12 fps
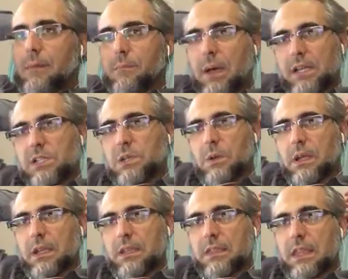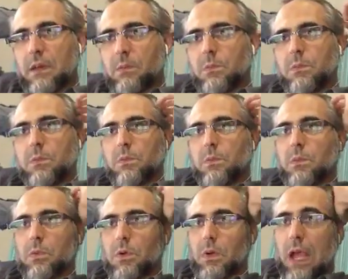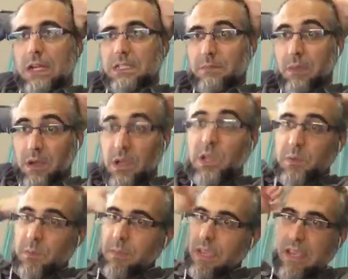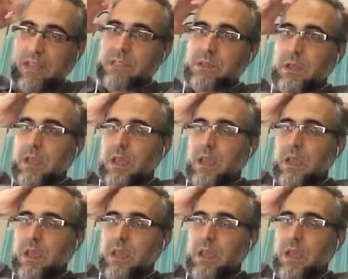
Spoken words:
by showing that we're actually better human beings,